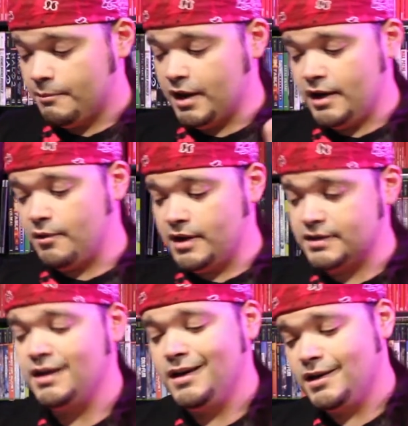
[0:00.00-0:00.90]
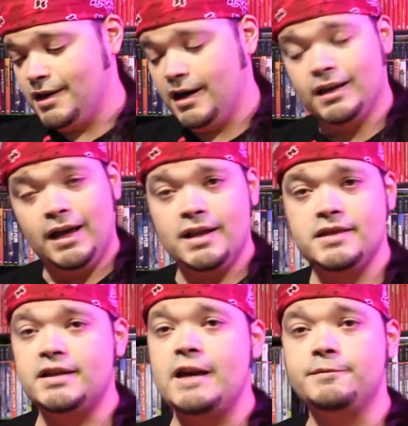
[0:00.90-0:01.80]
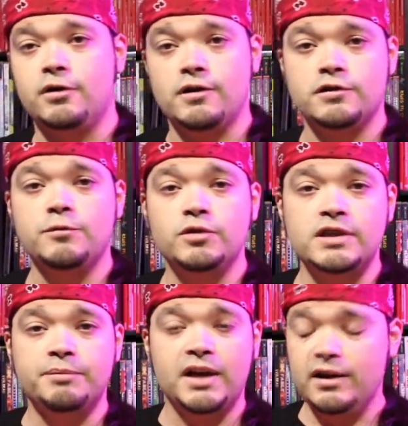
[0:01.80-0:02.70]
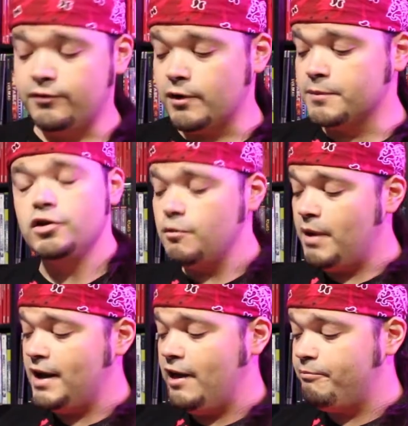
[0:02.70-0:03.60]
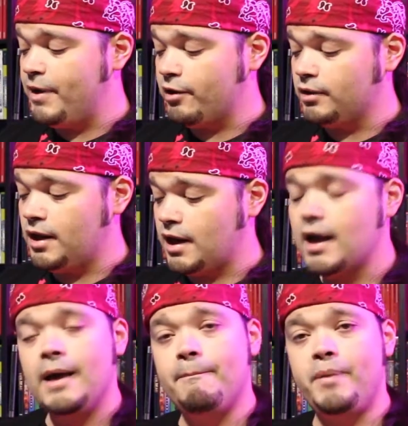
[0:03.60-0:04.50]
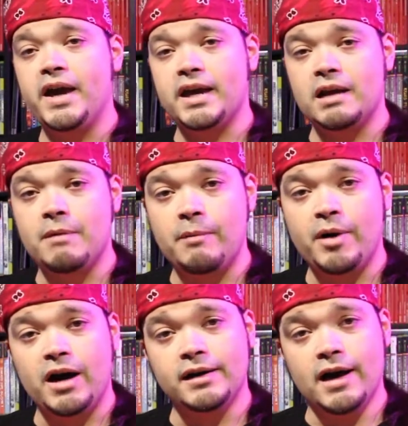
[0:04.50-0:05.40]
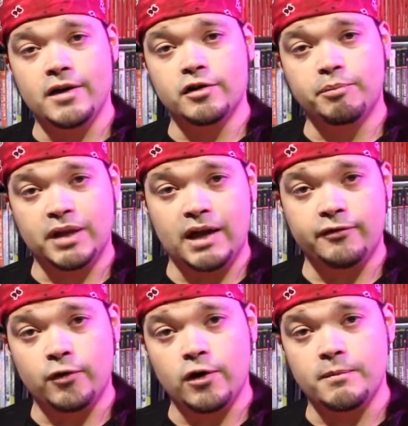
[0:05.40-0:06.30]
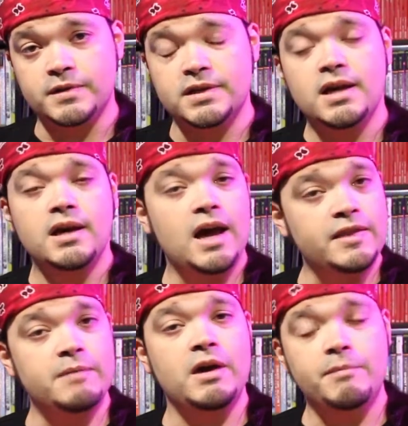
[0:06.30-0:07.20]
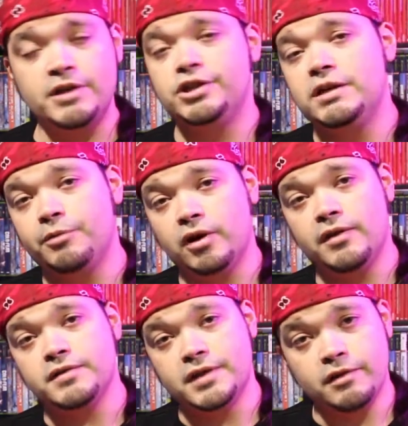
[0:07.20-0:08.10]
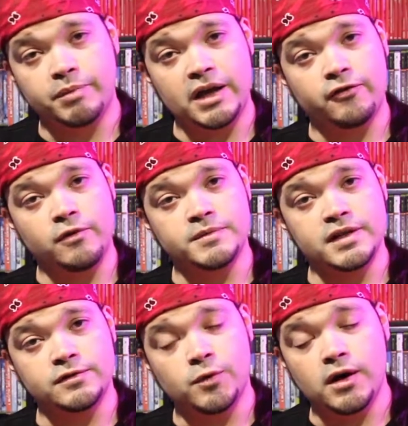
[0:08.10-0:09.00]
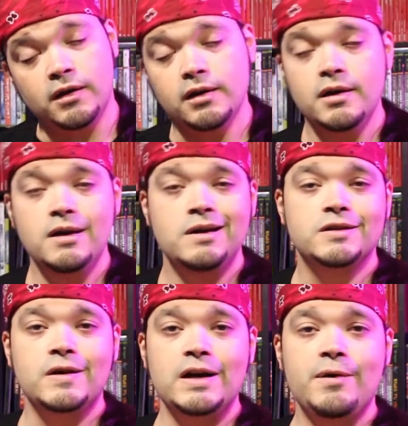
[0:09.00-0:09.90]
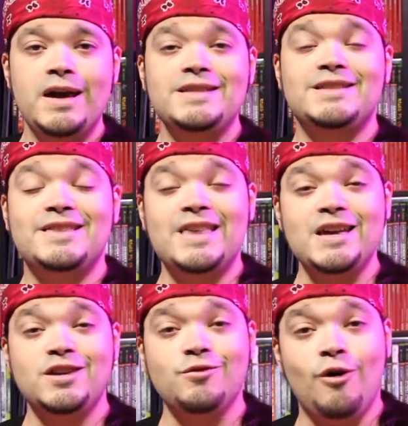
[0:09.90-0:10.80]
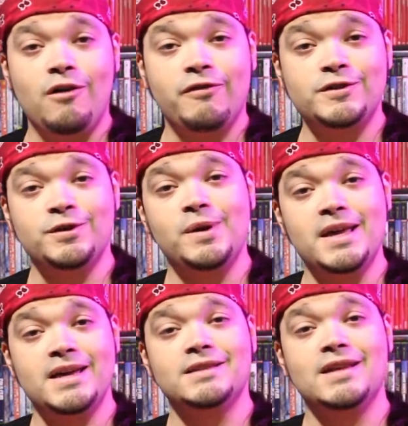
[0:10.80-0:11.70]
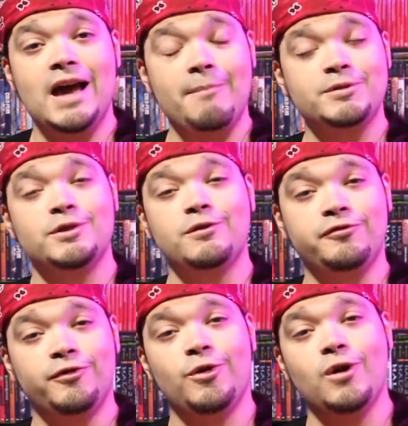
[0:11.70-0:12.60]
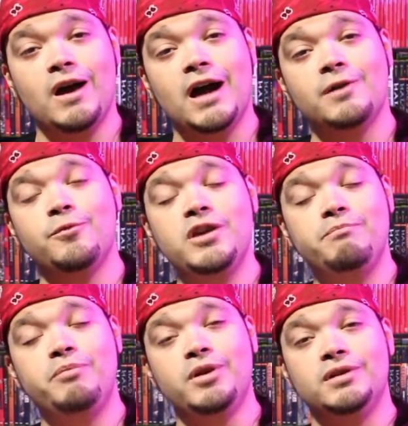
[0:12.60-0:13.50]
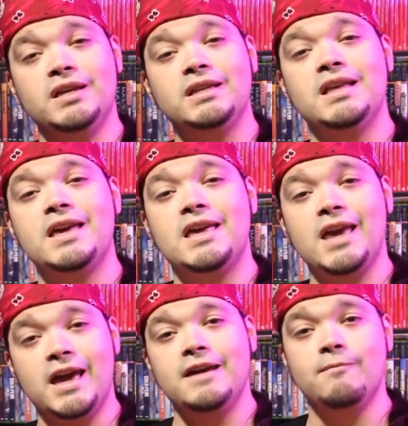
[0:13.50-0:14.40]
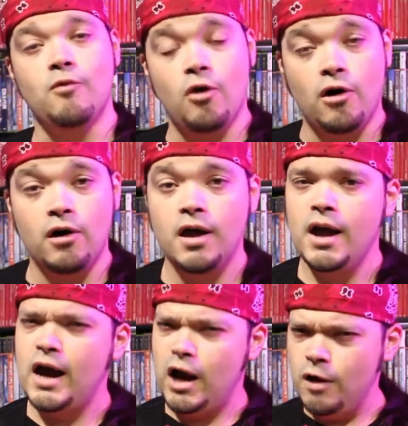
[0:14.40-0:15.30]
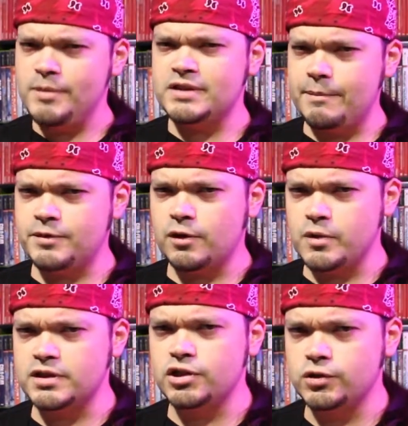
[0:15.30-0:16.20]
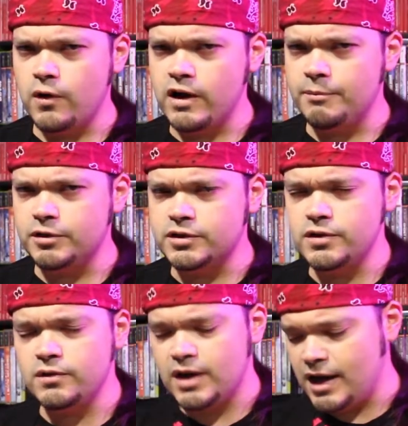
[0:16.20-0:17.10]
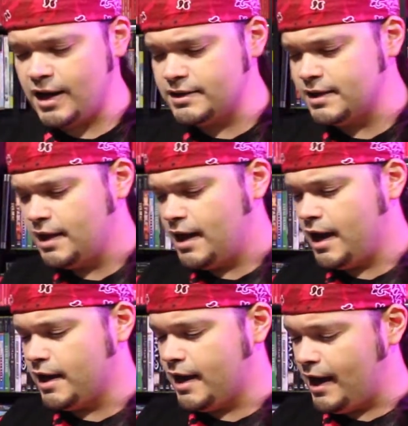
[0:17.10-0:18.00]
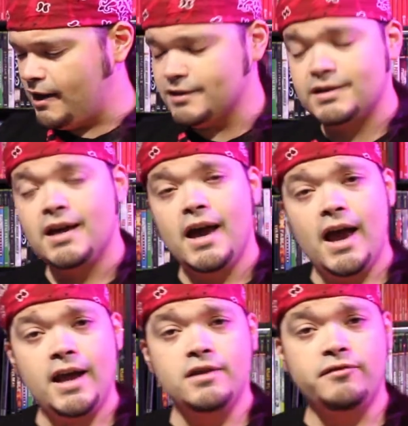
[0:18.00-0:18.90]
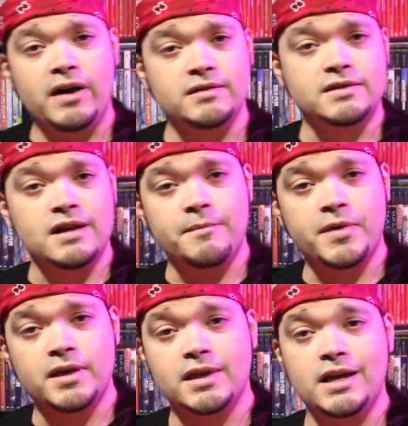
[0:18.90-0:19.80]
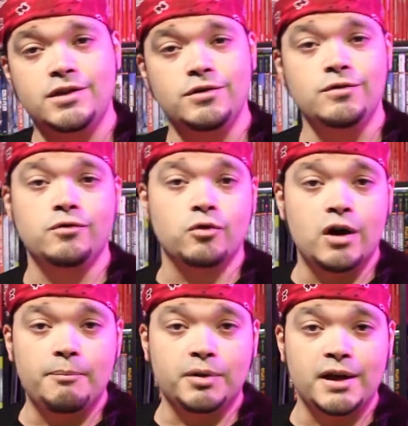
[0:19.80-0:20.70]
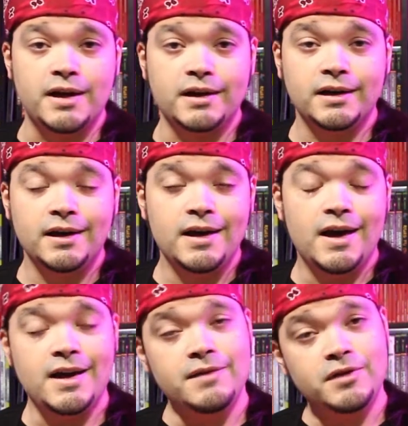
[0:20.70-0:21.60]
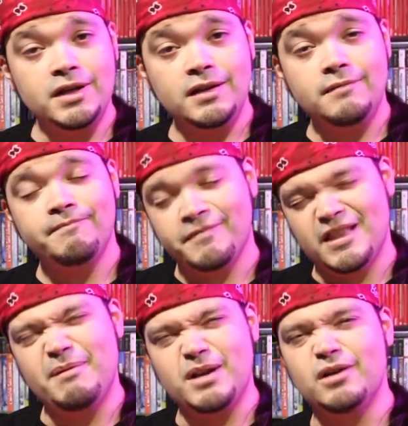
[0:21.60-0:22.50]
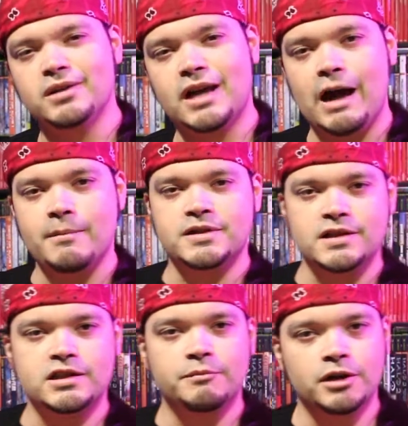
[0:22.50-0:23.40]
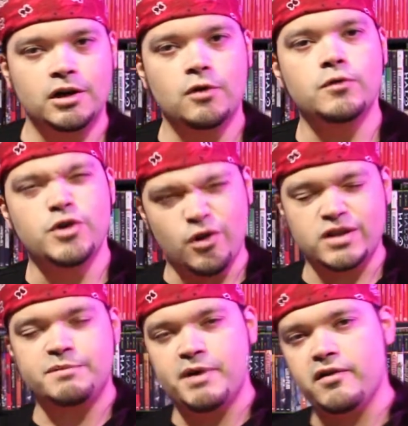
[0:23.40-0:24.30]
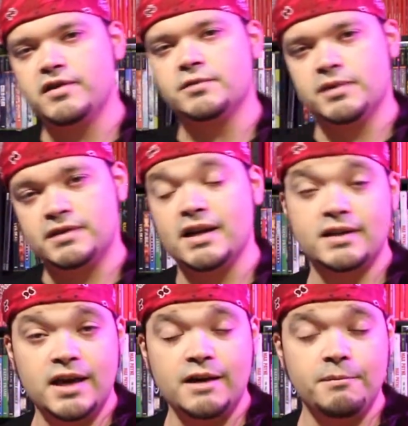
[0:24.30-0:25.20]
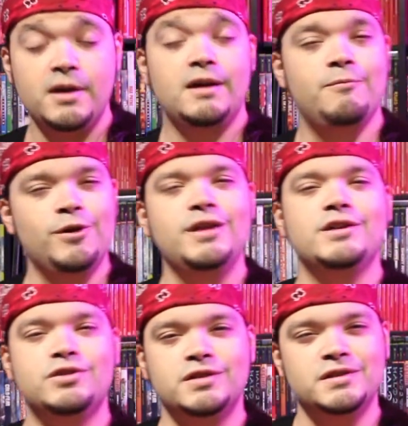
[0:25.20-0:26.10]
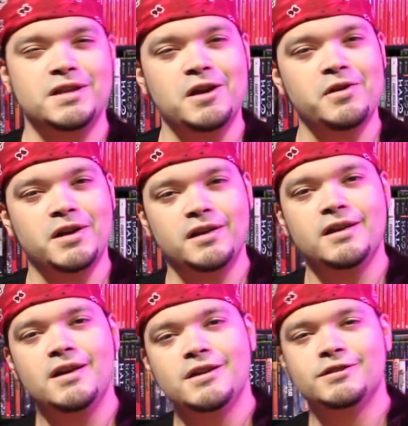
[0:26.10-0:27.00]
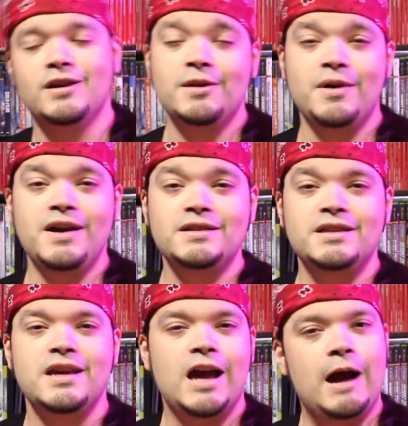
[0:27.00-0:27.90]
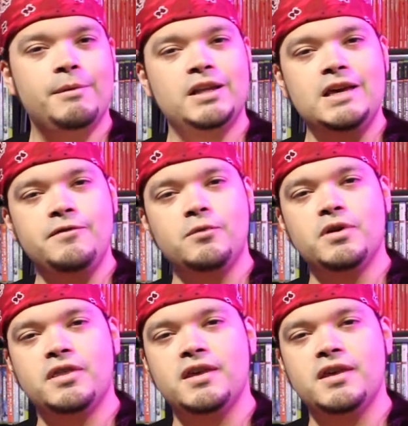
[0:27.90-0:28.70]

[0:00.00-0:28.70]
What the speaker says: But anyways, yeah, a lot of these games are also multi-platform, so you might have better luck picking them up on other platforms, and they may be cheaper on those other platforms as well. So anyways, thank you all for tuning in to episode 4 on rebuilding the game wall. I hope this episode was enjoyable to you guys and gals, and you found something that you grew up playing. And if you did, let me know in the comment section below your experience with said game. Really interested in hearing it. So anyways, I'm going to leave you with